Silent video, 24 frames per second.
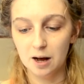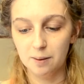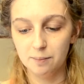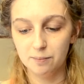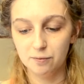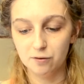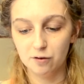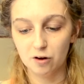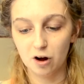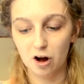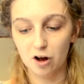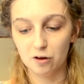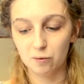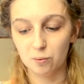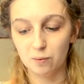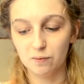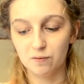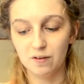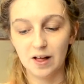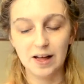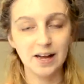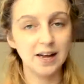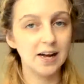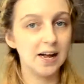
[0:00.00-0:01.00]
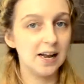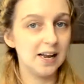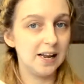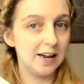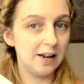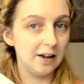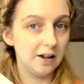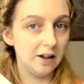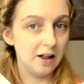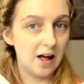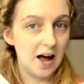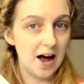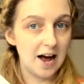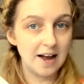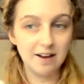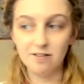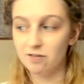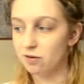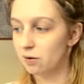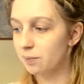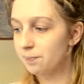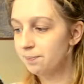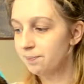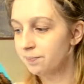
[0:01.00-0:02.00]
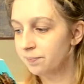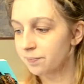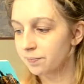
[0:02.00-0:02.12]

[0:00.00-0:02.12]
starts with like a little item,